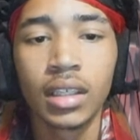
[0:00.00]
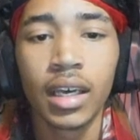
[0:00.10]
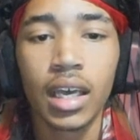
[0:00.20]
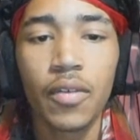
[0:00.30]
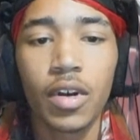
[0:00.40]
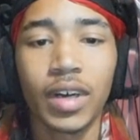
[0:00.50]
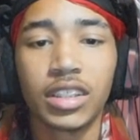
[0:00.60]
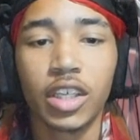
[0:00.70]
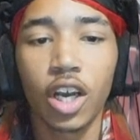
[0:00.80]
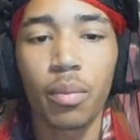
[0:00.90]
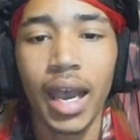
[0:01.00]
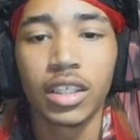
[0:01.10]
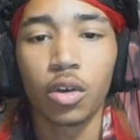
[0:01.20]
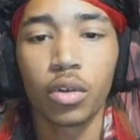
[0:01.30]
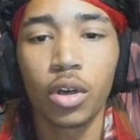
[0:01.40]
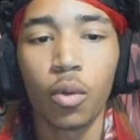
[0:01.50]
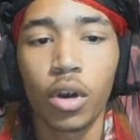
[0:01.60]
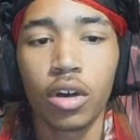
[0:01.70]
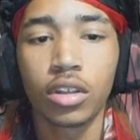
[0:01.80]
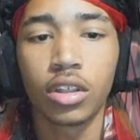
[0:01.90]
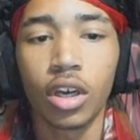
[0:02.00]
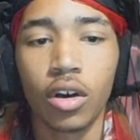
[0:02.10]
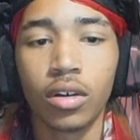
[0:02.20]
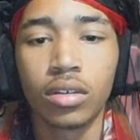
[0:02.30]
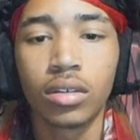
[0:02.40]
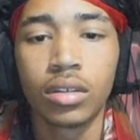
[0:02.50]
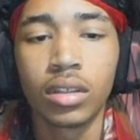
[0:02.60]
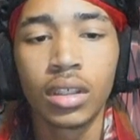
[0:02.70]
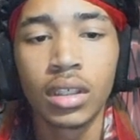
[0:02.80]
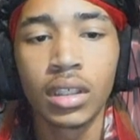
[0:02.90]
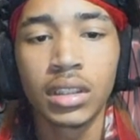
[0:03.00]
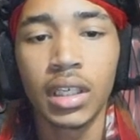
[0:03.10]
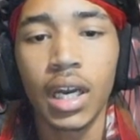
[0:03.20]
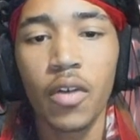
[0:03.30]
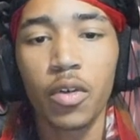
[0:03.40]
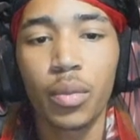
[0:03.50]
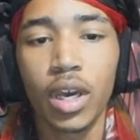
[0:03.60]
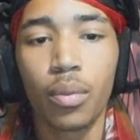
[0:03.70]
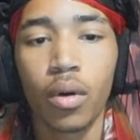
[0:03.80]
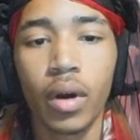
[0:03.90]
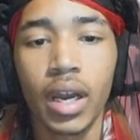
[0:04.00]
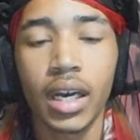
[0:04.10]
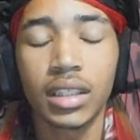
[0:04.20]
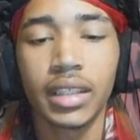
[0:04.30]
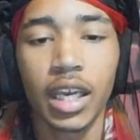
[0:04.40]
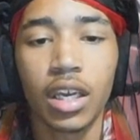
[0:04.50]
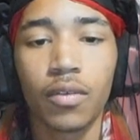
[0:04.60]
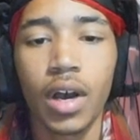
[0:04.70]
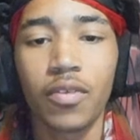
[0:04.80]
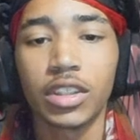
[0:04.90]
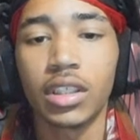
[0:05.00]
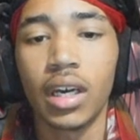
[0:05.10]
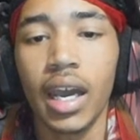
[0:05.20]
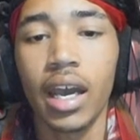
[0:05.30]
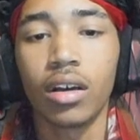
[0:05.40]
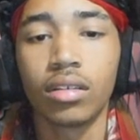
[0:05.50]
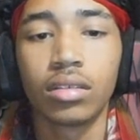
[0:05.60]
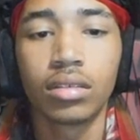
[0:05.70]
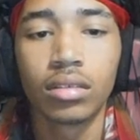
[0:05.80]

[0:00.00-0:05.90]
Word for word: Even if I took her back to the real world, though, she'd never be appointed executive officer now.